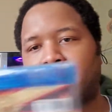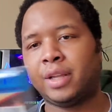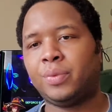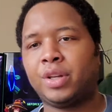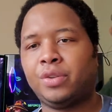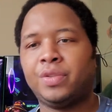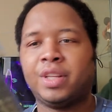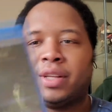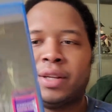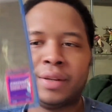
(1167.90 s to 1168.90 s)
Okay, we're gonna do
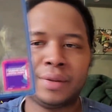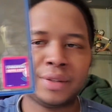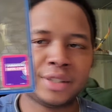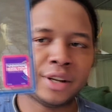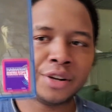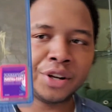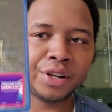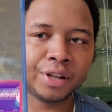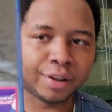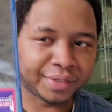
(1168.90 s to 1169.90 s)
the
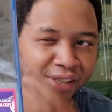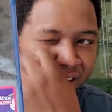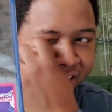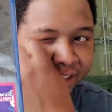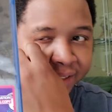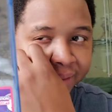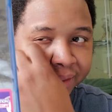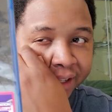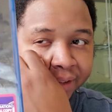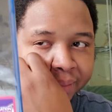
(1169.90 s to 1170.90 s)
Saga of
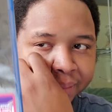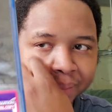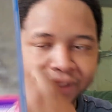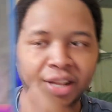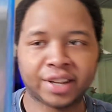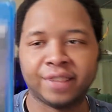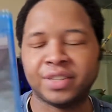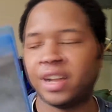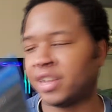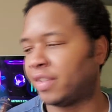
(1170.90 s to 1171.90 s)

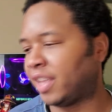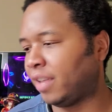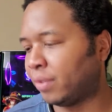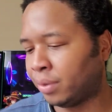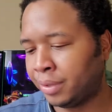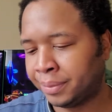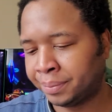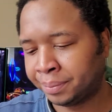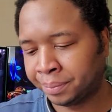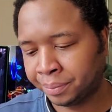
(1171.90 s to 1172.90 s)
Tanya the Evil.
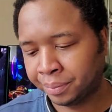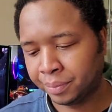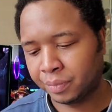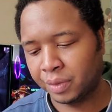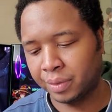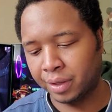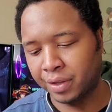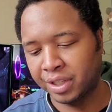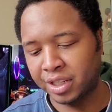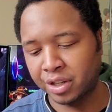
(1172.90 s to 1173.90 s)

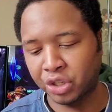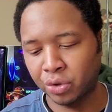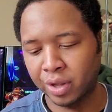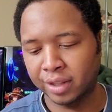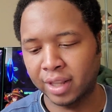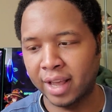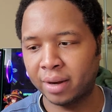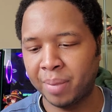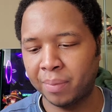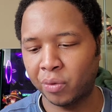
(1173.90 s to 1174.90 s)
This is a show a
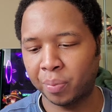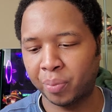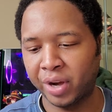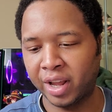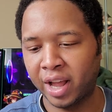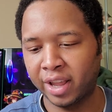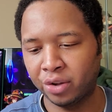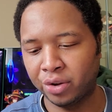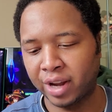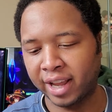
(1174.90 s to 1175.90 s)
lot of people are pretty
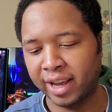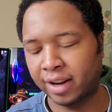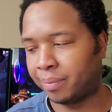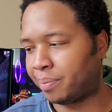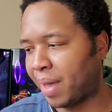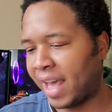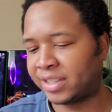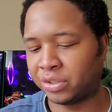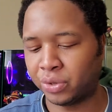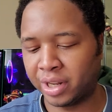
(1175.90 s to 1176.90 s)
high on. I kind of
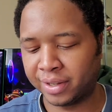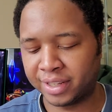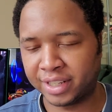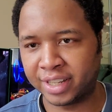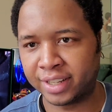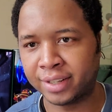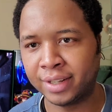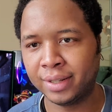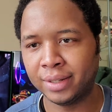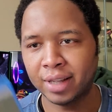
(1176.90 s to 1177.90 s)
passed on it because
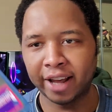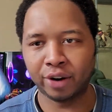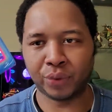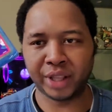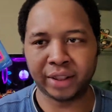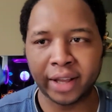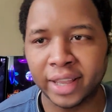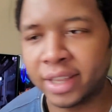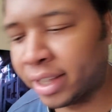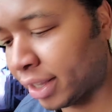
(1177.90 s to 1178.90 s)
I don't really
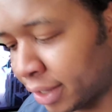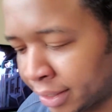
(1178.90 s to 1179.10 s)
like